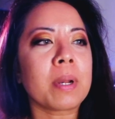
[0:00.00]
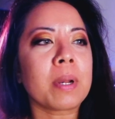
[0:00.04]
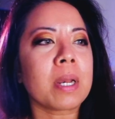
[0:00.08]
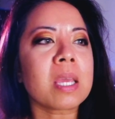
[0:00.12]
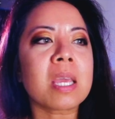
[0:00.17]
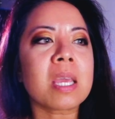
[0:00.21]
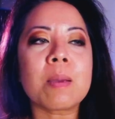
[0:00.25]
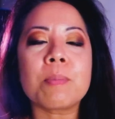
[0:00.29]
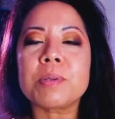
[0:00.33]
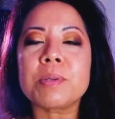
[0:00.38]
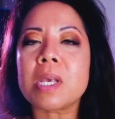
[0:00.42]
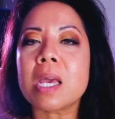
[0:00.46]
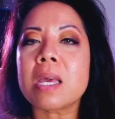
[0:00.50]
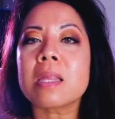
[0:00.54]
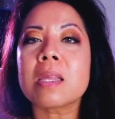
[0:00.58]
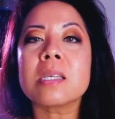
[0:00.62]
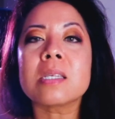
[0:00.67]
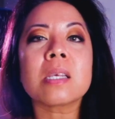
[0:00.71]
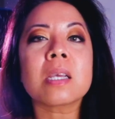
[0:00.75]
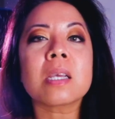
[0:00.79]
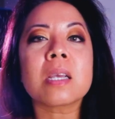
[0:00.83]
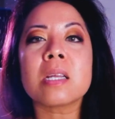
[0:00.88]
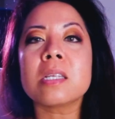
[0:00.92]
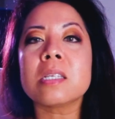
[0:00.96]
to keep saying this,
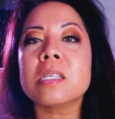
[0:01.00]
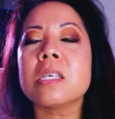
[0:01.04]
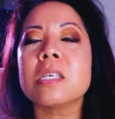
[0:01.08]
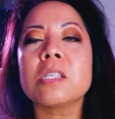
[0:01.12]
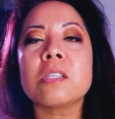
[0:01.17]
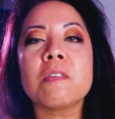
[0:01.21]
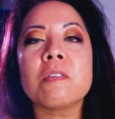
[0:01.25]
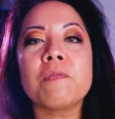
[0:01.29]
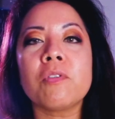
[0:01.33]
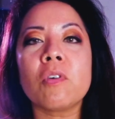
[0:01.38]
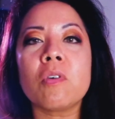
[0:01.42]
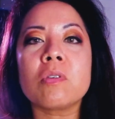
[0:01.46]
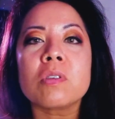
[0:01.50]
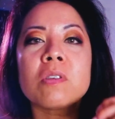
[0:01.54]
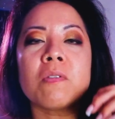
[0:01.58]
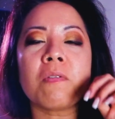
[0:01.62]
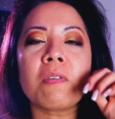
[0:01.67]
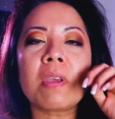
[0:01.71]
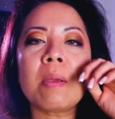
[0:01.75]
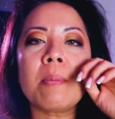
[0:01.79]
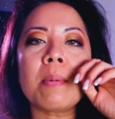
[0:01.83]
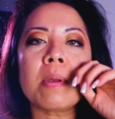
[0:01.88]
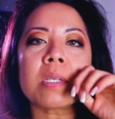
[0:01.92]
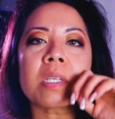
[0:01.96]
a consistent flows of
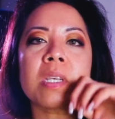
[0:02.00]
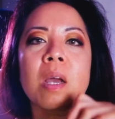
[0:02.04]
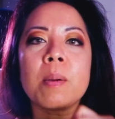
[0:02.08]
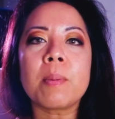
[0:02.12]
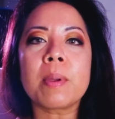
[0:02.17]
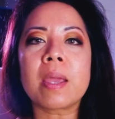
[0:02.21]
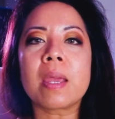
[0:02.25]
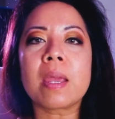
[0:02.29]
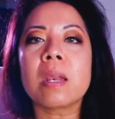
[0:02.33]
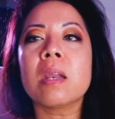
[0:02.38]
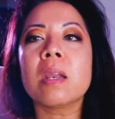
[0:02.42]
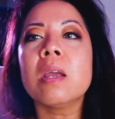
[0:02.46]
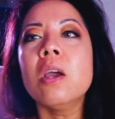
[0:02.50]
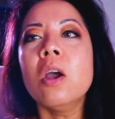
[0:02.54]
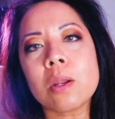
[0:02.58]
emails coming in.